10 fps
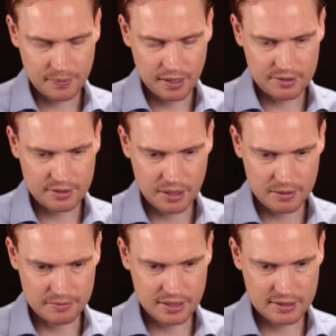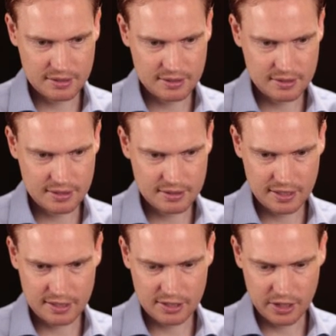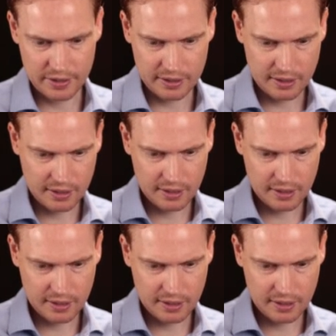So let's get going.